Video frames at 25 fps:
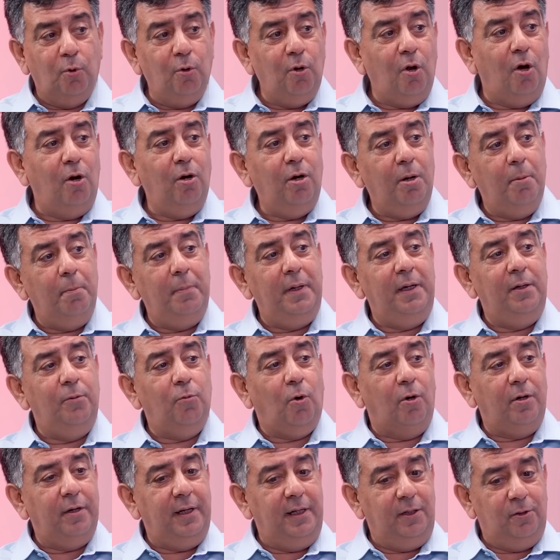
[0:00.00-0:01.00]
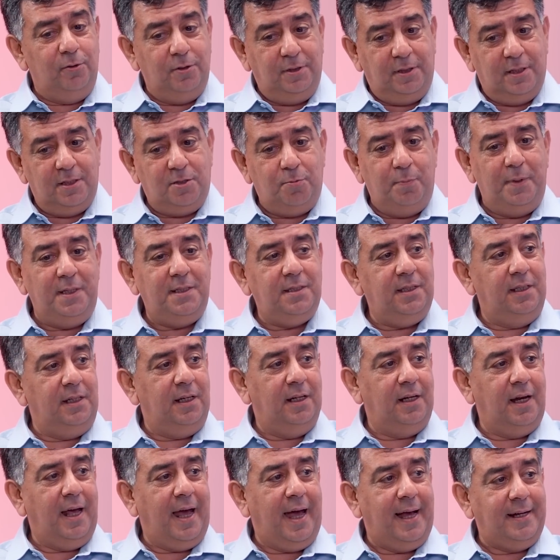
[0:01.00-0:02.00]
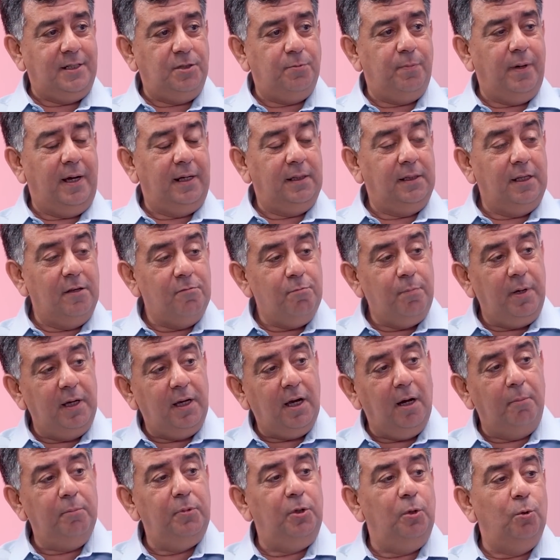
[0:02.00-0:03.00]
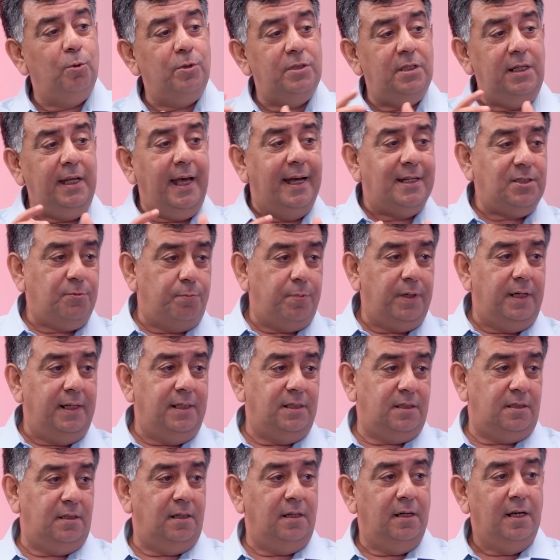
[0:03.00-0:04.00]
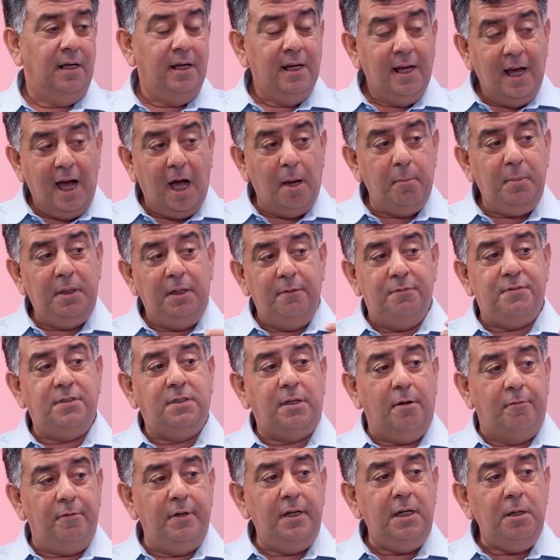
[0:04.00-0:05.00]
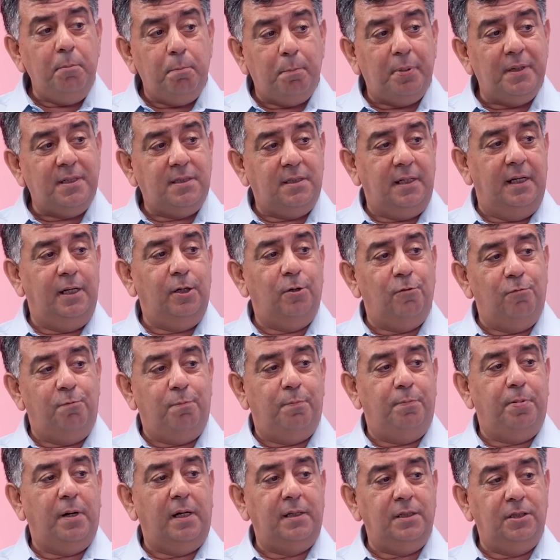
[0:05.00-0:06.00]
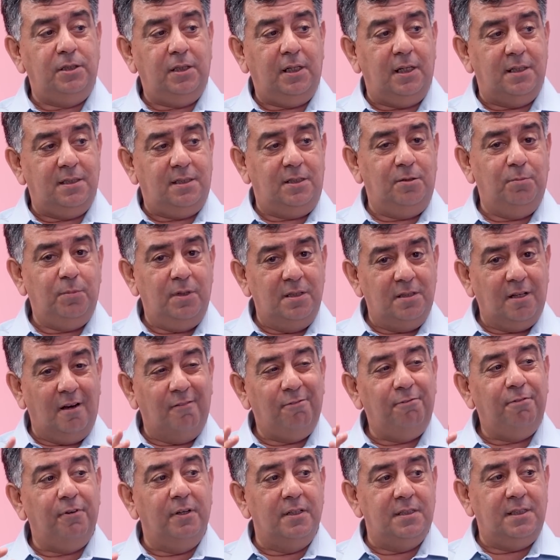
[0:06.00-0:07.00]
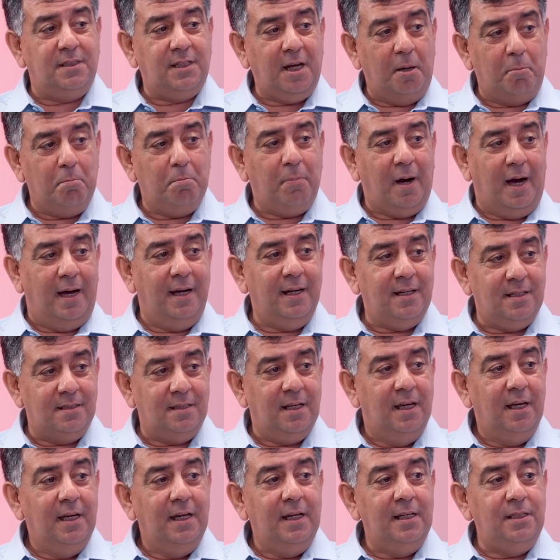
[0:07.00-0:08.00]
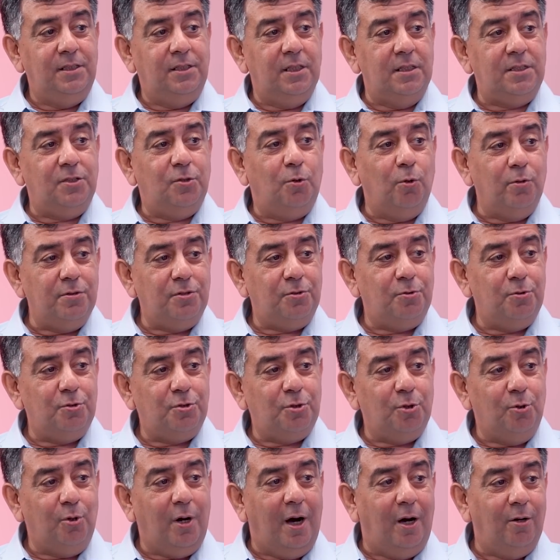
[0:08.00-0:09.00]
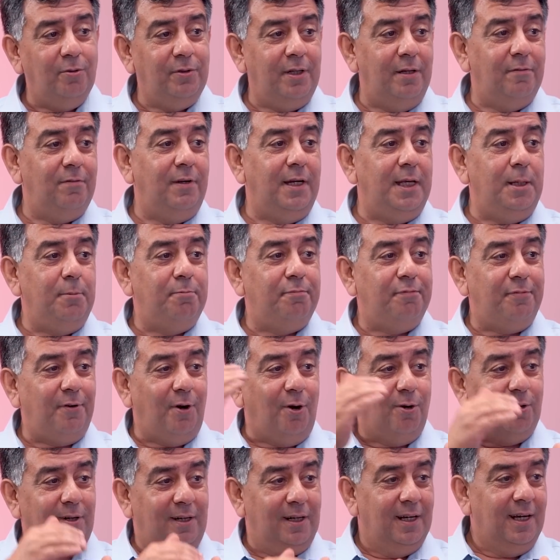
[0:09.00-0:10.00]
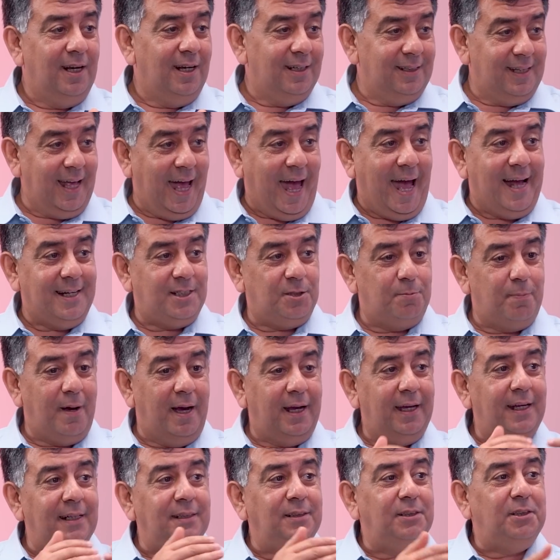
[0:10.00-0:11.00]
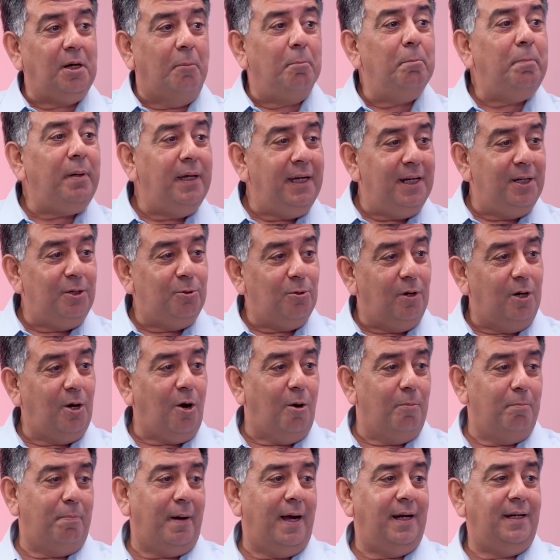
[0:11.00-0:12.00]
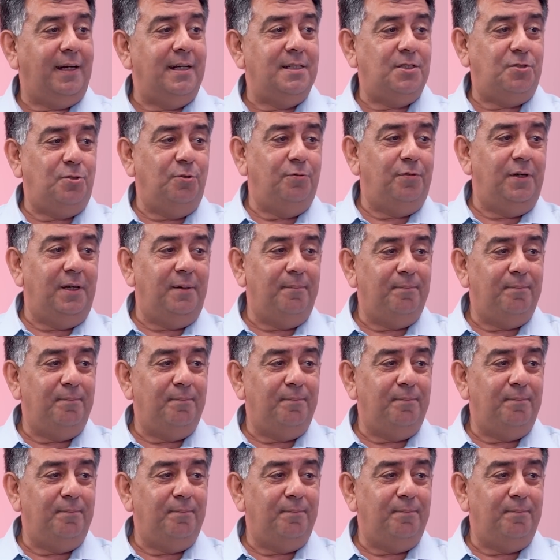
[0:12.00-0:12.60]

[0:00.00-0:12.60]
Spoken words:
longer being wanting to just be seen in a hatchback, they've become hugely aspirational. I mean, if 70% of Punch customers are first-time buyers, it just goes to show how they've leapfrogged the hatchback and jumping into a compact SUV.